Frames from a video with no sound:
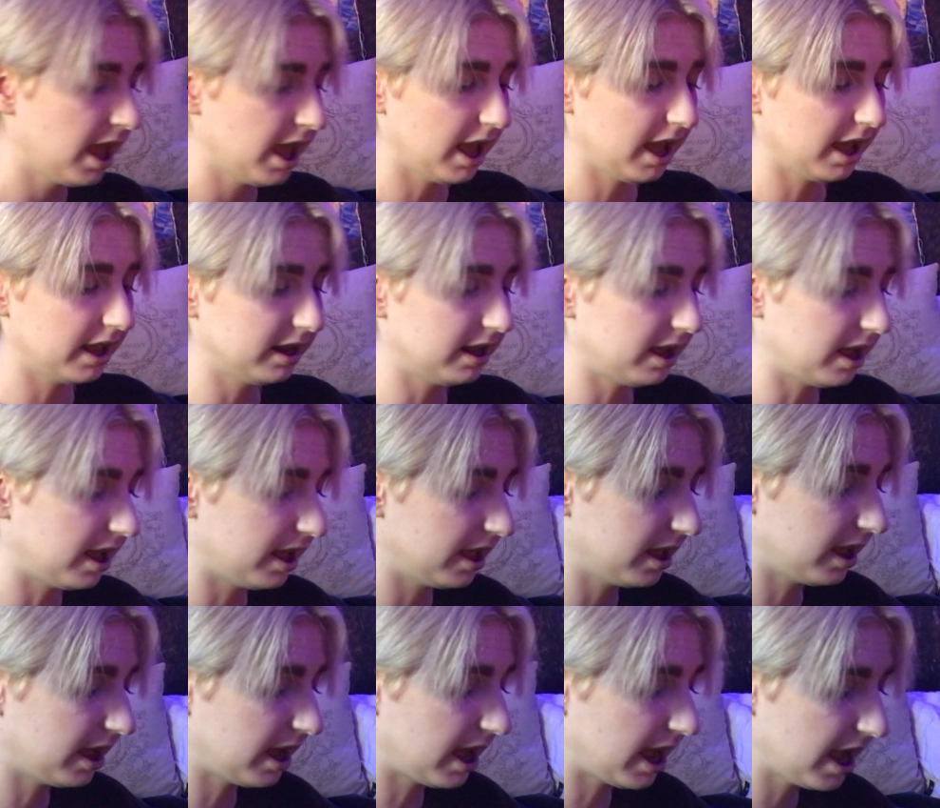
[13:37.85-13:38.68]
And uh,
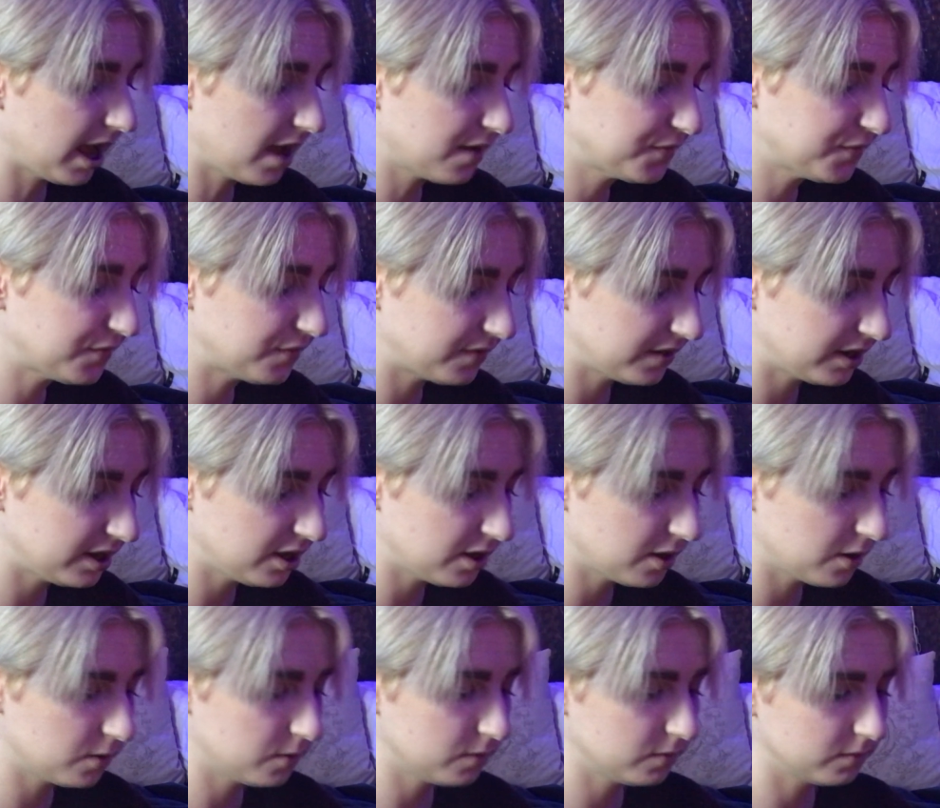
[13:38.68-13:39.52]
I have a
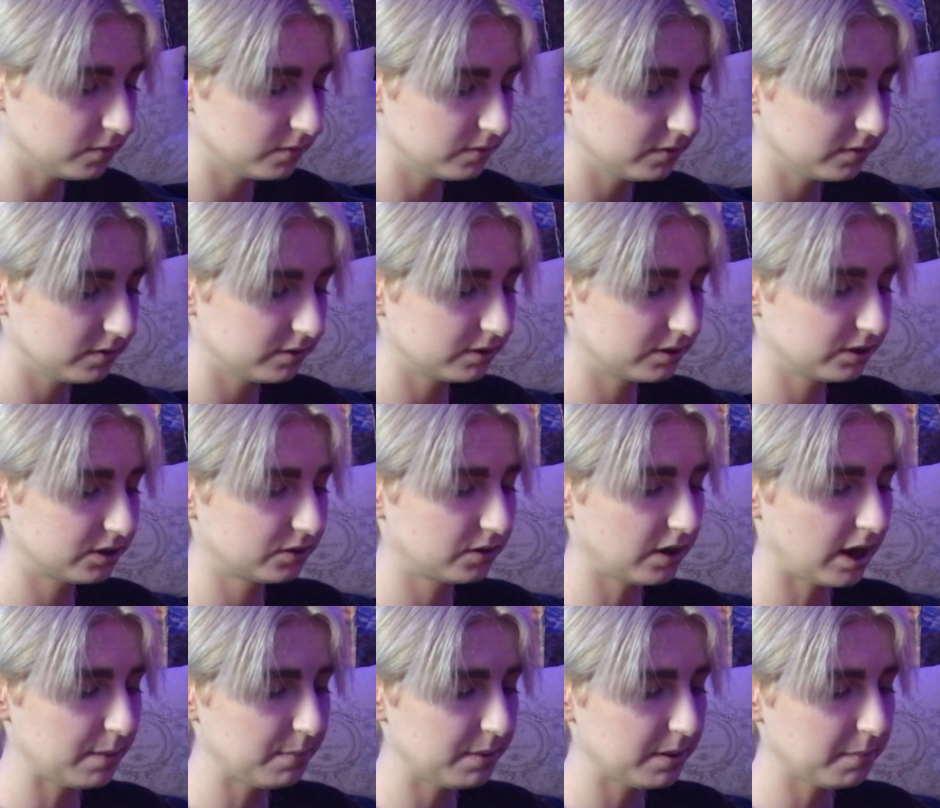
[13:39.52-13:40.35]
video
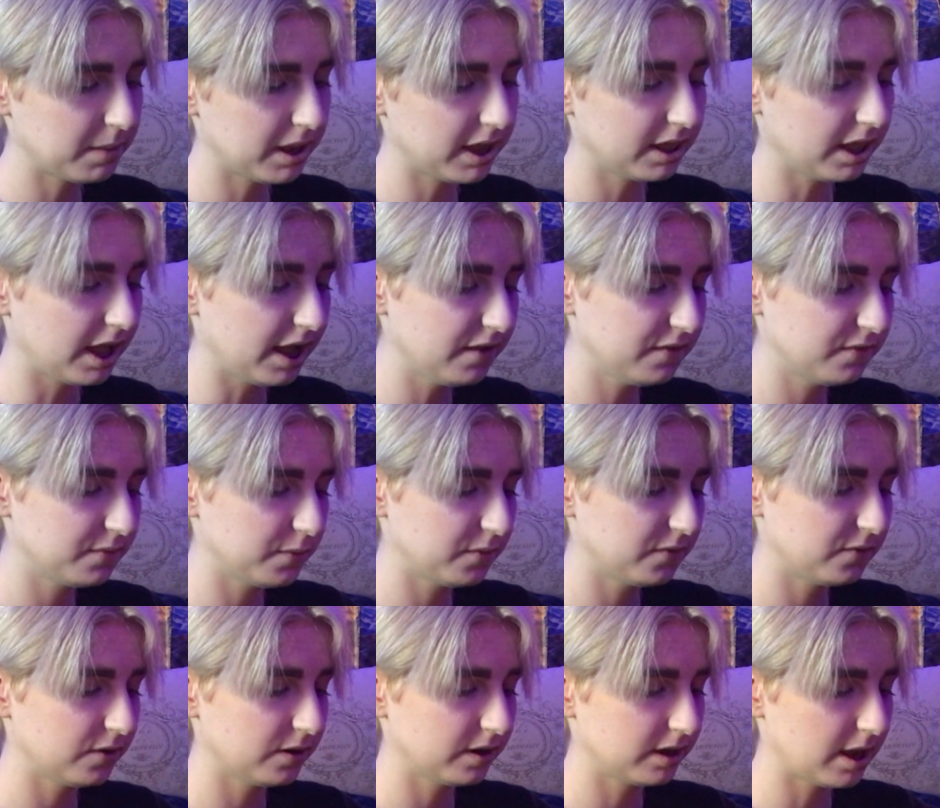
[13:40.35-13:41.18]
describing my life
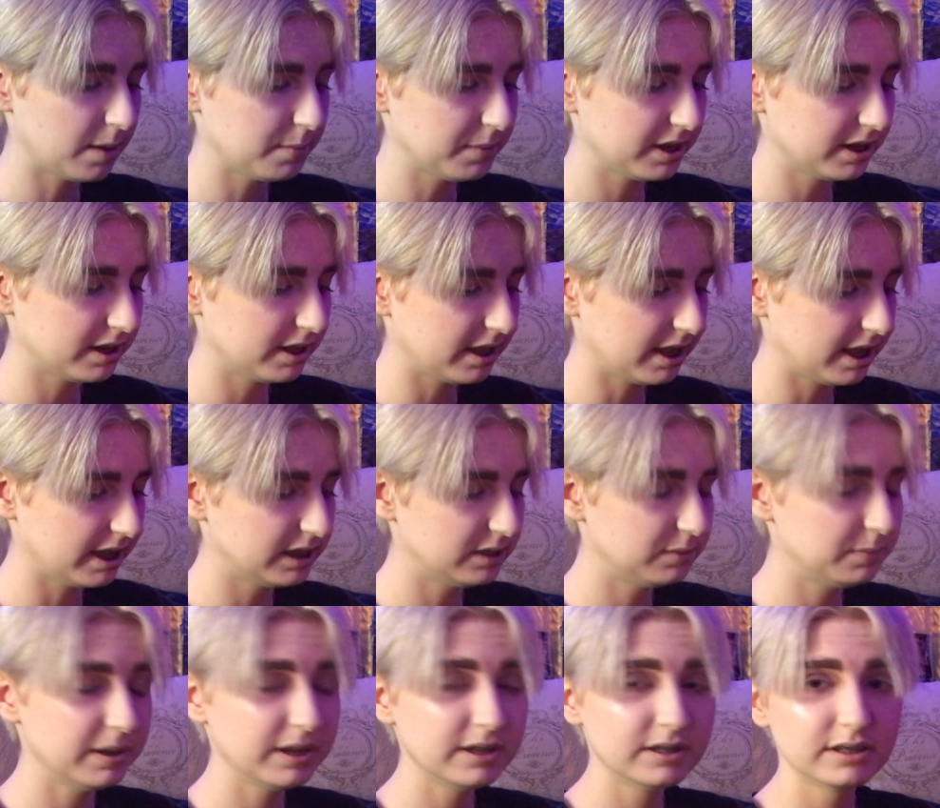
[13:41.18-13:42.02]
before coming into the
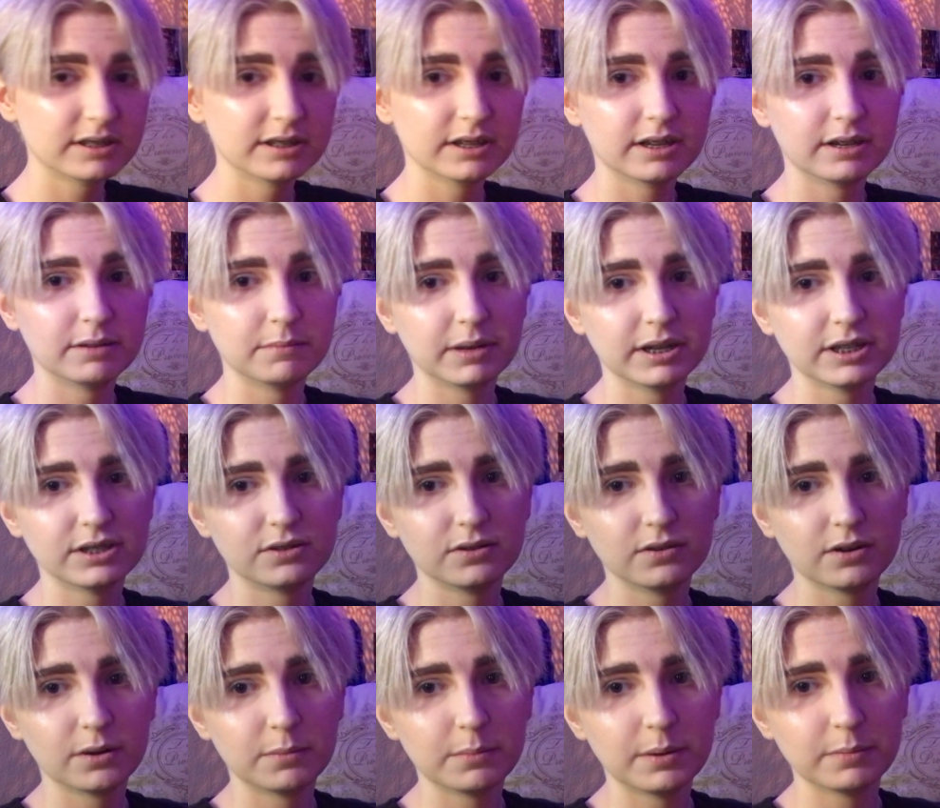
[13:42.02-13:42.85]
headspace and my
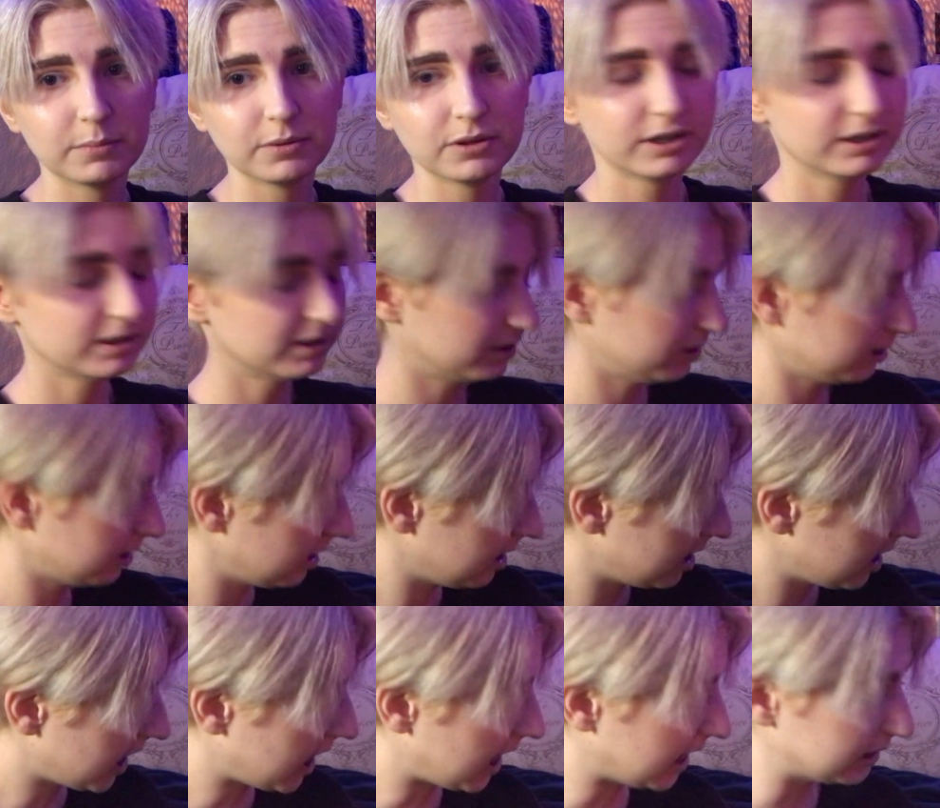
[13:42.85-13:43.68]
pseudo memories
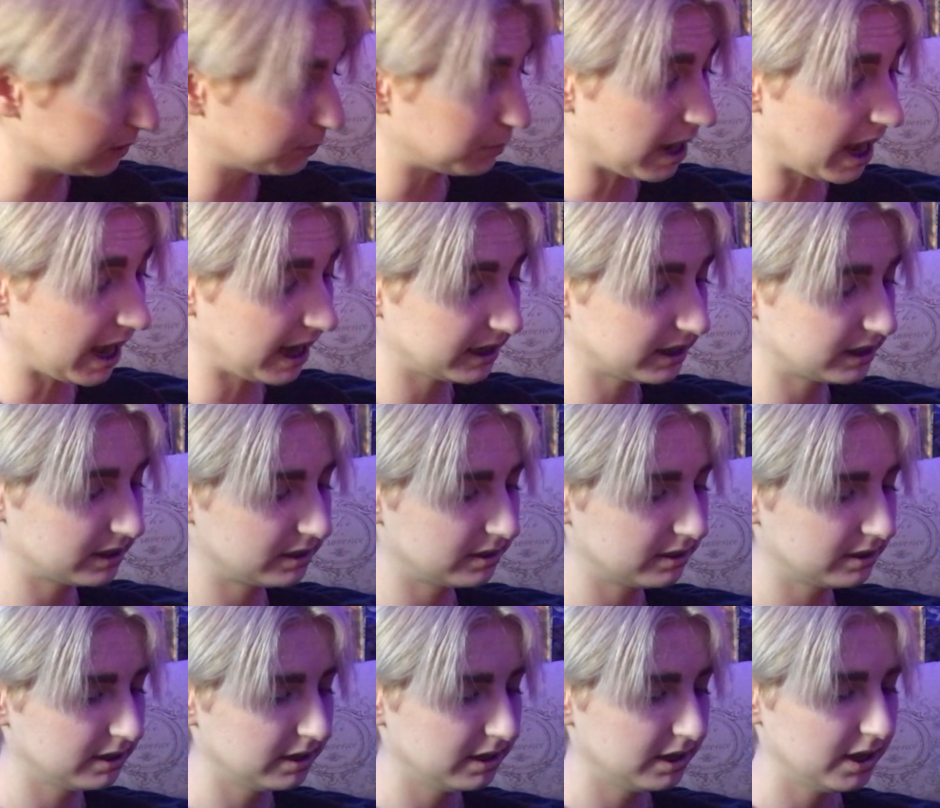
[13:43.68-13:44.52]
as
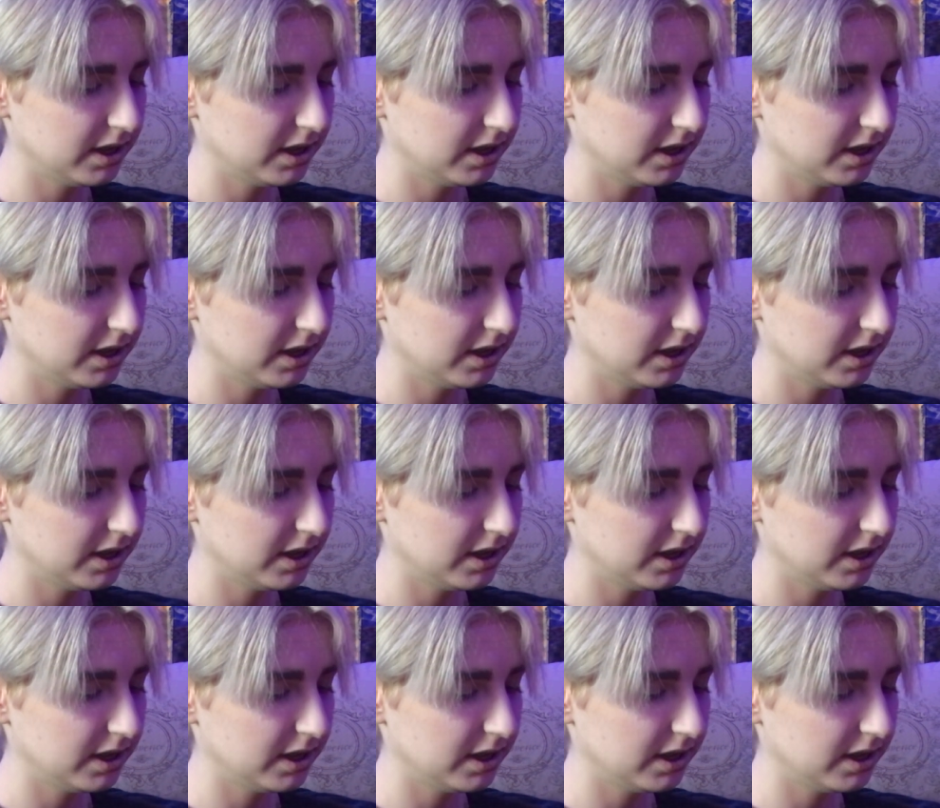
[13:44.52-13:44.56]
Max.